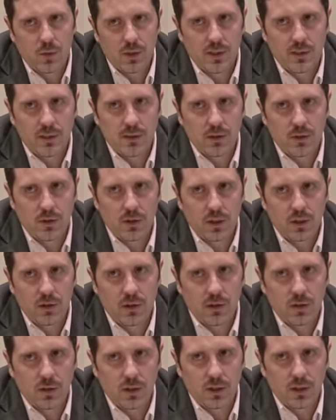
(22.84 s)
often
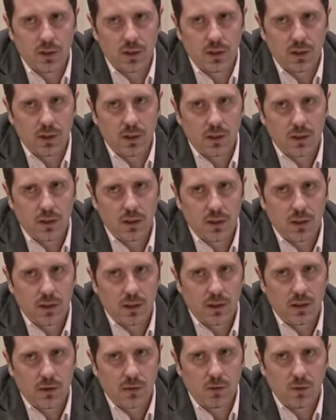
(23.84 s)
comes from the fact that there
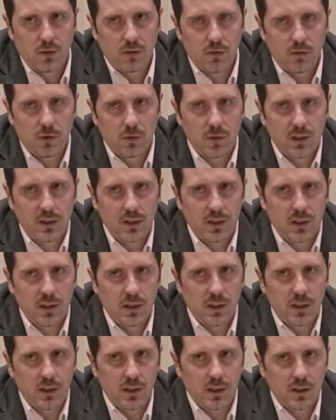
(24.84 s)
isn't proper
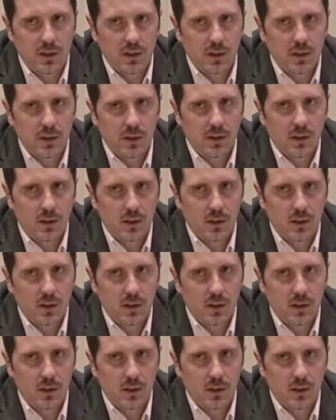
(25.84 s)
rehabilitation,